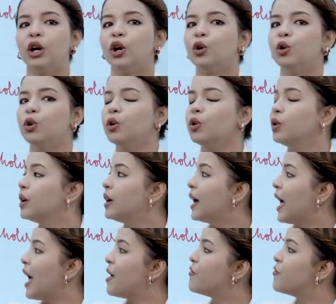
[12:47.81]
who
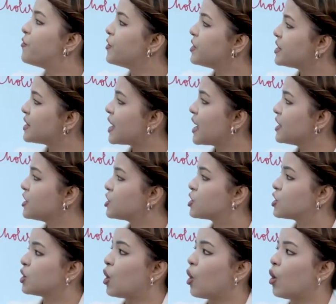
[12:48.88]

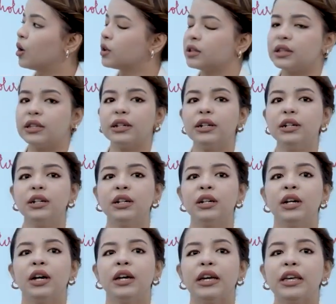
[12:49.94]
emphasized on the
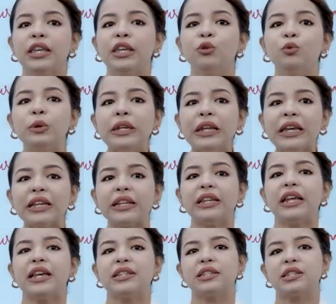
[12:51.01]

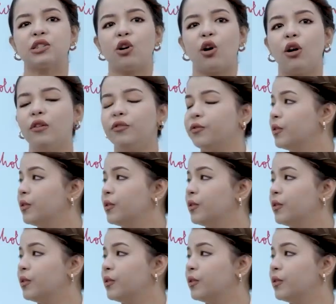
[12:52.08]
uniqueness of